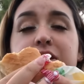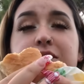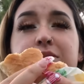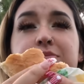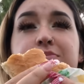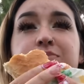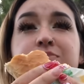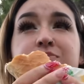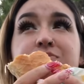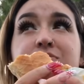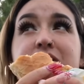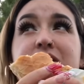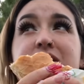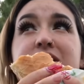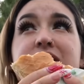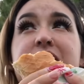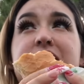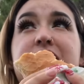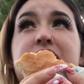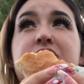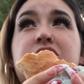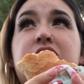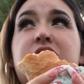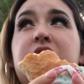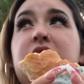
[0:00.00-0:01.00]
right now. This is
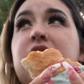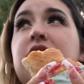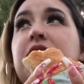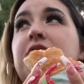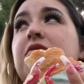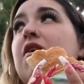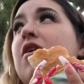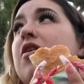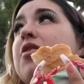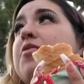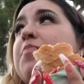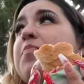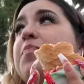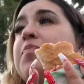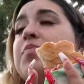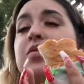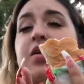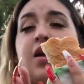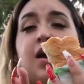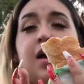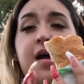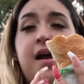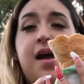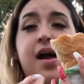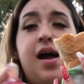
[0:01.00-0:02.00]
like the third day of the vlog.
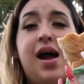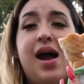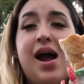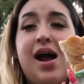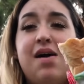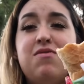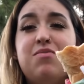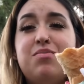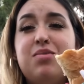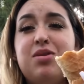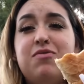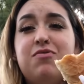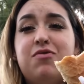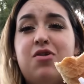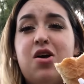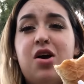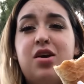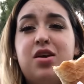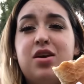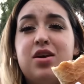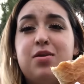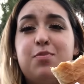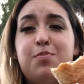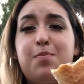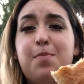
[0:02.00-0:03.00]
I haven't been
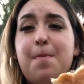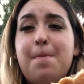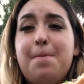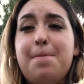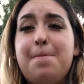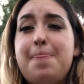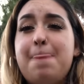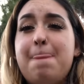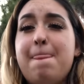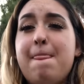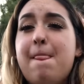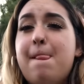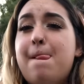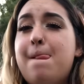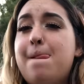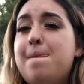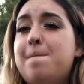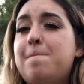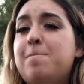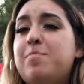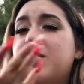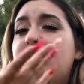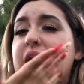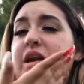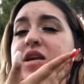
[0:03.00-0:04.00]
vlogging.
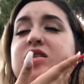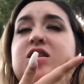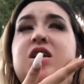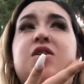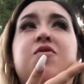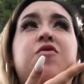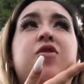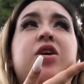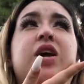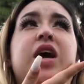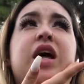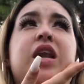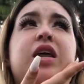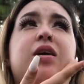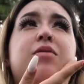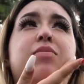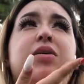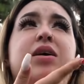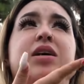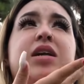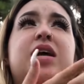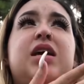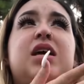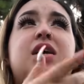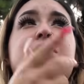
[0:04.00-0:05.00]
I just keep forgetting
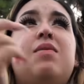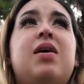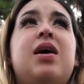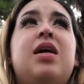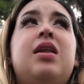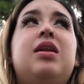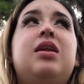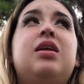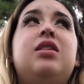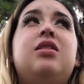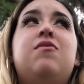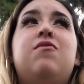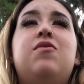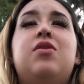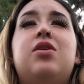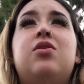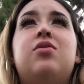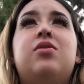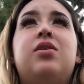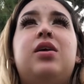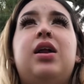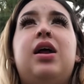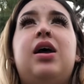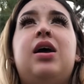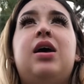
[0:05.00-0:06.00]
because I keep editing the
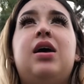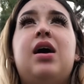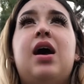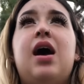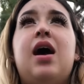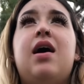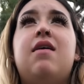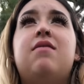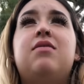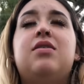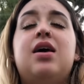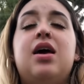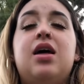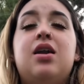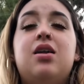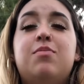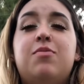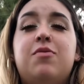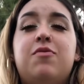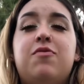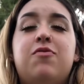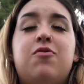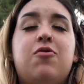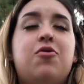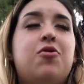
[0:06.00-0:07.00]
videos that I had to
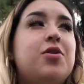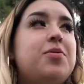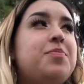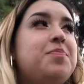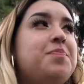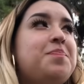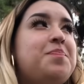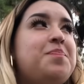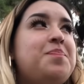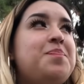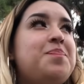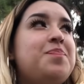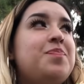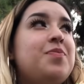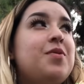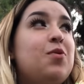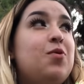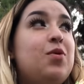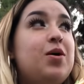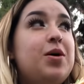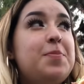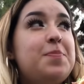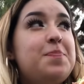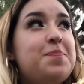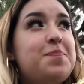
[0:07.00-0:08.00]
edit before.
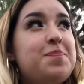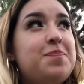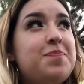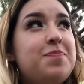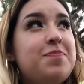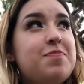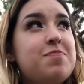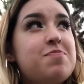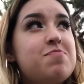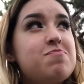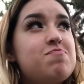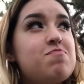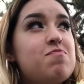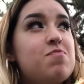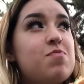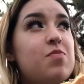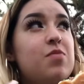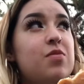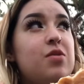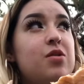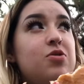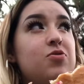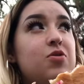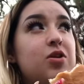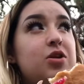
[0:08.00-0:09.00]
What?
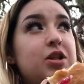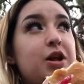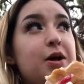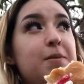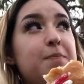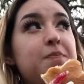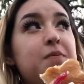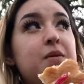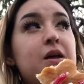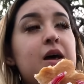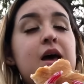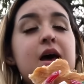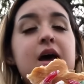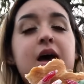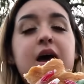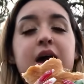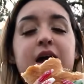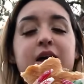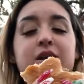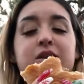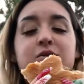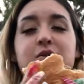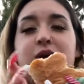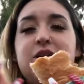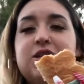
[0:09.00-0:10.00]
What is that?
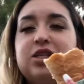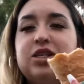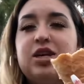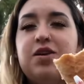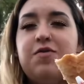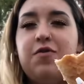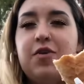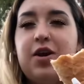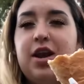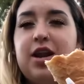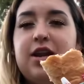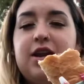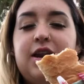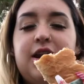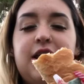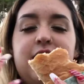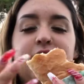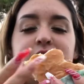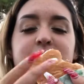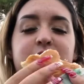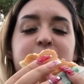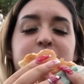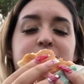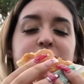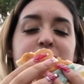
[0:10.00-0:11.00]
And so I just keep forgetting to
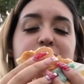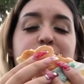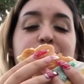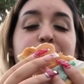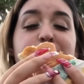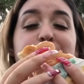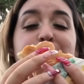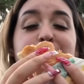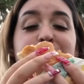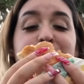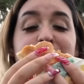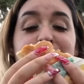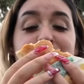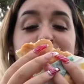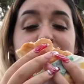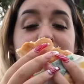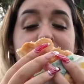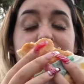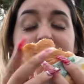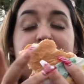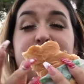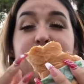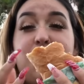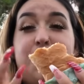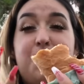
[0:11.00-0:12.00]
edit. So
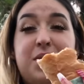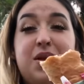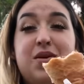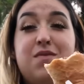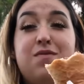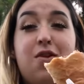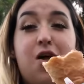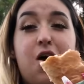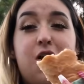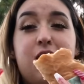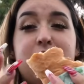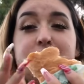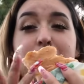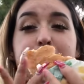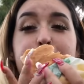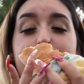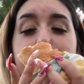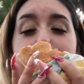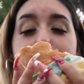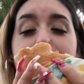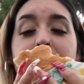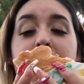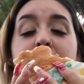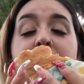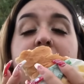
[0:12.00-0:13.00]
I'm gonna keep vlogging.